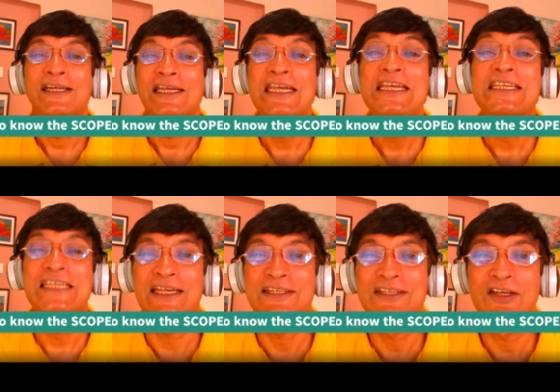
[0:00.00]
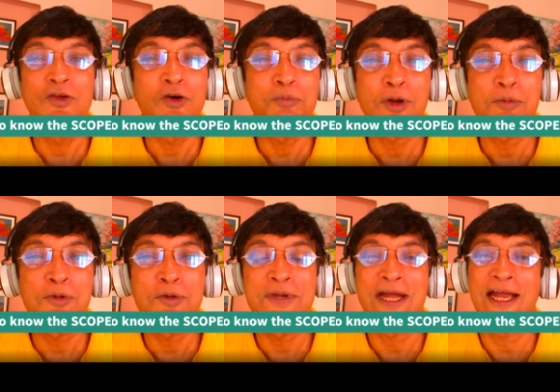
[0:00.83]
He says, "No
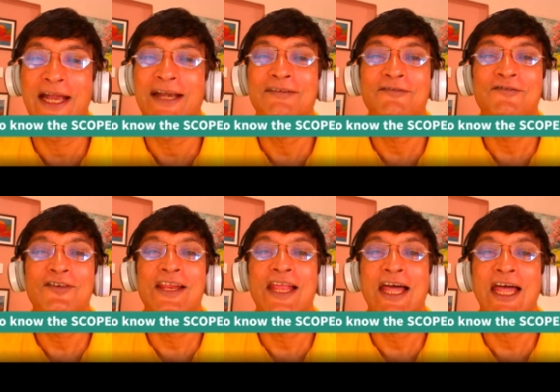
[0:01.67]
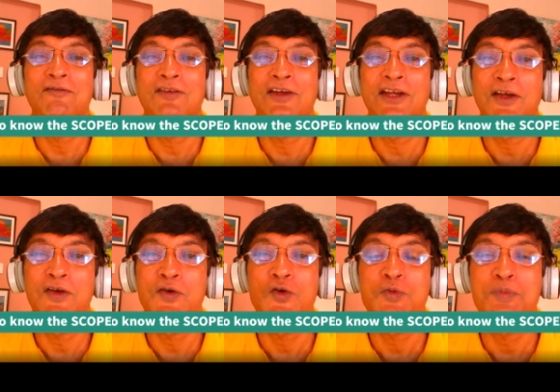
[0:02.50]
problem, Dad. We'll have a
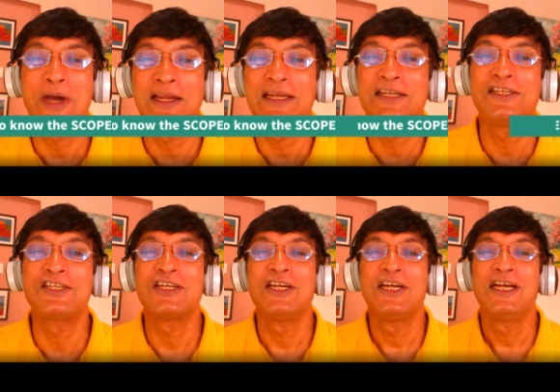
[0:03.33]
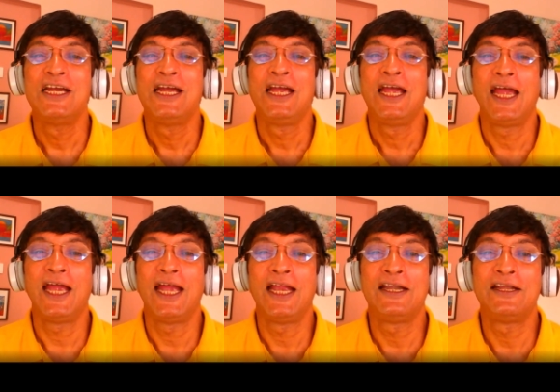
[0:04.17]
court marriage
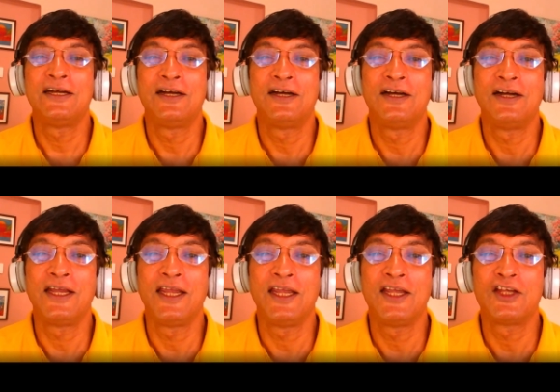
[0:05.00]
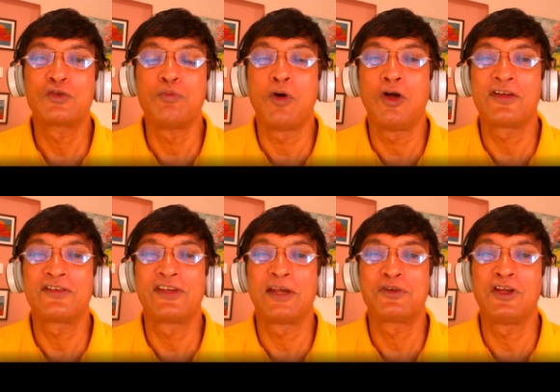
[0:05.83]
and a small
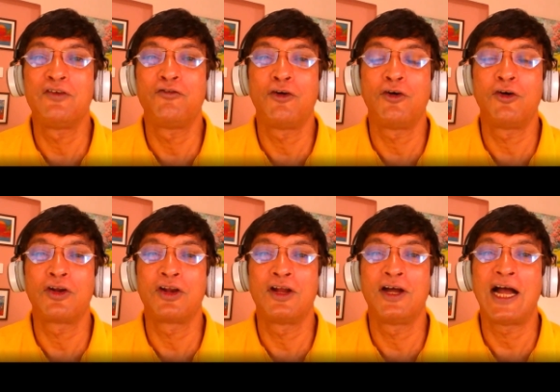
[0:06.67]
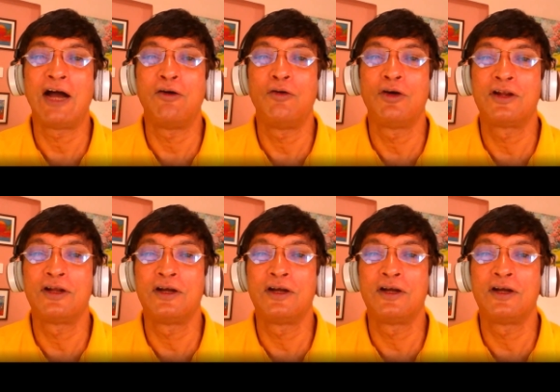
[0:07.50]
reception for our